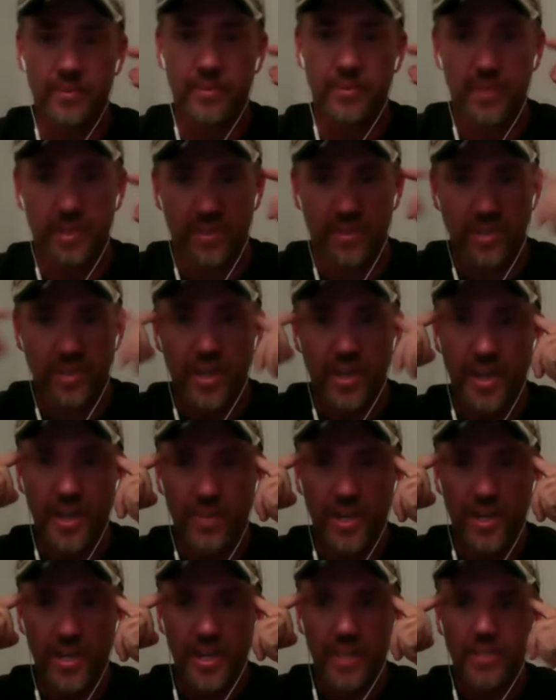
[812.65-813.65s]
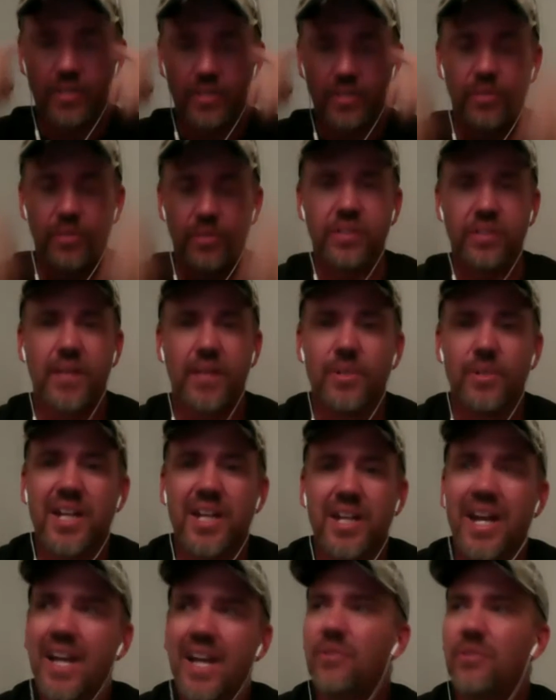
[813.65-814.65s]
thought I had in my head the whole time was,
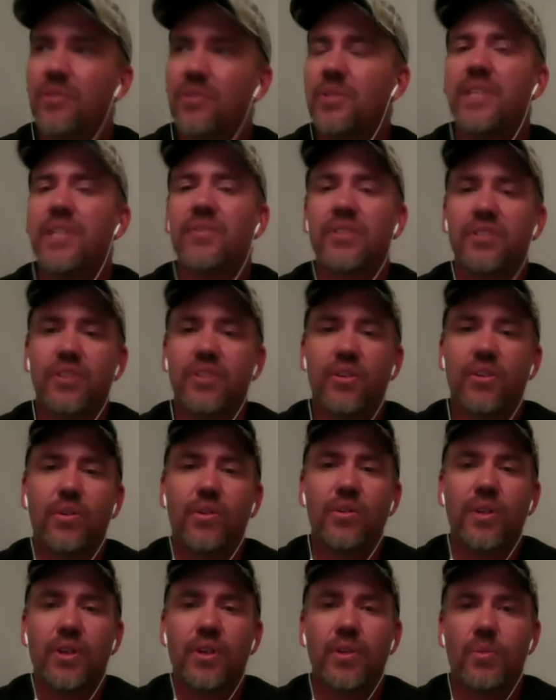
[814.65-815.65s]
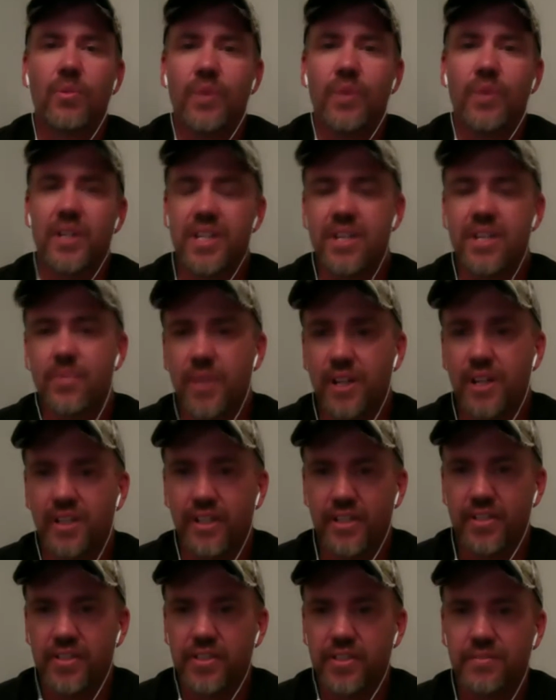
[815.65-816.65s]
I don't even know what email
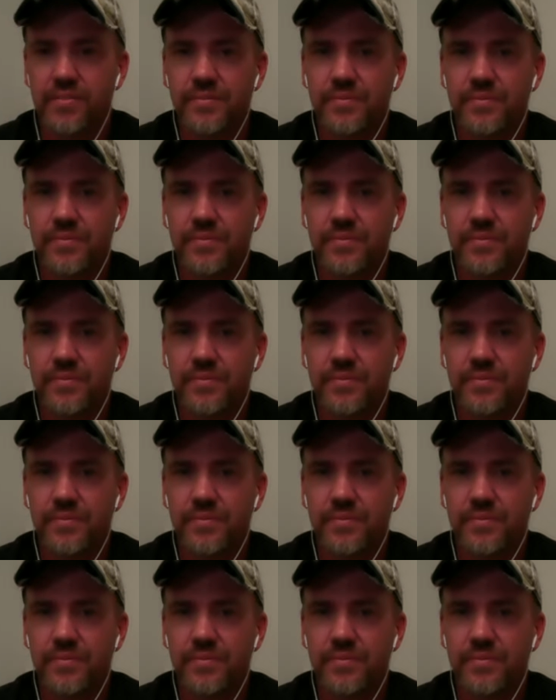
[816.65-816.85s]
is.